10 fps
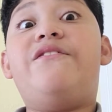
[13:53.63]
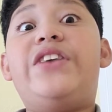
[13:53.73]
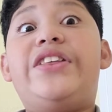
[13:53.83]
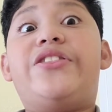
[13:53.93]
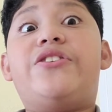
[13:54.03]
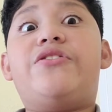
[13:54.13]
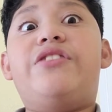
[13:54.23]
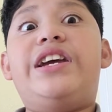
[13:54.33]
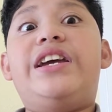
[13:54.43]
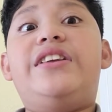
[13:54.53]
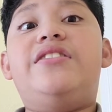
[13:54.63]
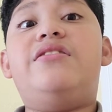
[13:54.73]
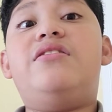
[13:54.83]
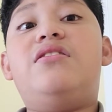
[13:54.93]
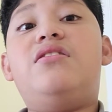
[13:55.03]
5th grade.
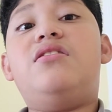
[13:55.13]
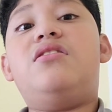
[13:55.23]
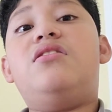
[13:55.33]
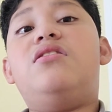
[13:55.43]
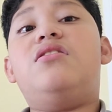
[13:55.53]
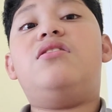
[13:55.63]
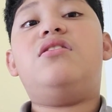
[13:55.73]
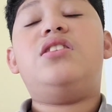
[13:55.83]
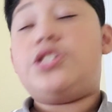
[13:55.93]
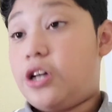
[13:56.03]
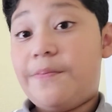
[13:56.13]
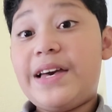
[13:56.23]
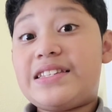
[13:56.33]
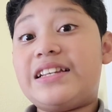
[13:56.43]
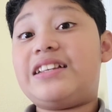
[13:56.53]
So
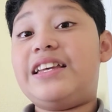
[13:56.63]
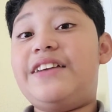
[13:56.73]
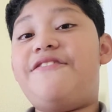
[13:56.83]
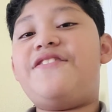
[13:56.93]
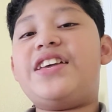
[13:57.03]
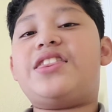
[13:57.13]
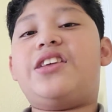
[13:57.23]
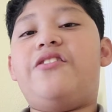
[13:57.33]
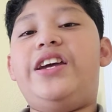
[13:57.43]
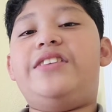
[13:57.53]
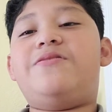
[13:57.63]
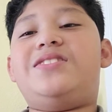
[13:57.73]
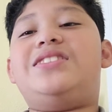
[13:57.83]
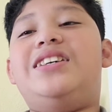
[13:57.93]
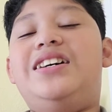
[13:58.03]
basically in 5th grade, there
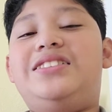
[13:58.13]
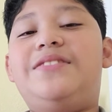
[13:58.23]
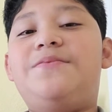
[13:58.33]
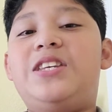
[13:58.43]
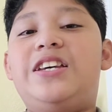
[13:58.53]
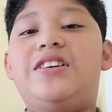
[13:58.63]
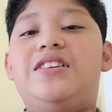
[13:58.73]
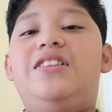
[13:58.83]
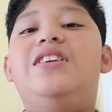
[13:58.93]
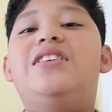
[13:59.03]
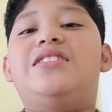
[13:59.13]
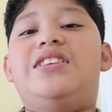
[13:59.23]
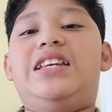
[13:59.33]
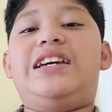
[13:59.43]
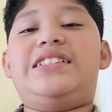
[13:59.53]
was something,
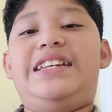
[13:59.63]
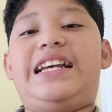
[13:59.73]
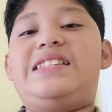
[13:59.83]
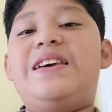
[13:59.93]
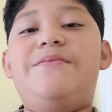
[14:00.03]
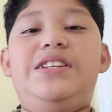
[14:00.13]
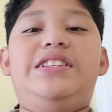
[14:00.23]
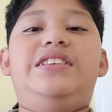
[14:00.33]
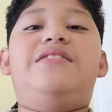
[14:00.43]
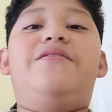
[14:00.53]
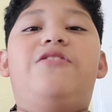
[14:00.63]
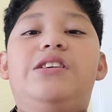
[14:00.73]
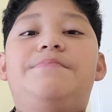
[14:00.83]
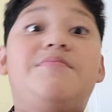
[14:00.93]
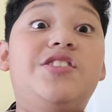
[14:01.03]
like an activity
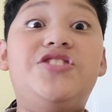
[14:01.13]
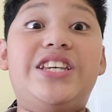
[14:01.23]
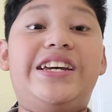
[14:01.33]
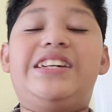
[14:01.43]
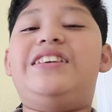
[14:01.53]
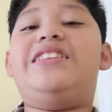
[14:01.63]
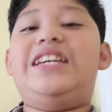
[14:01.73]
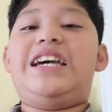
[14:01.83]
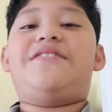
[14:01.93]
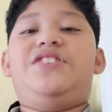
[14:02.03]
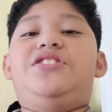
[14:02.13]
for music that you have to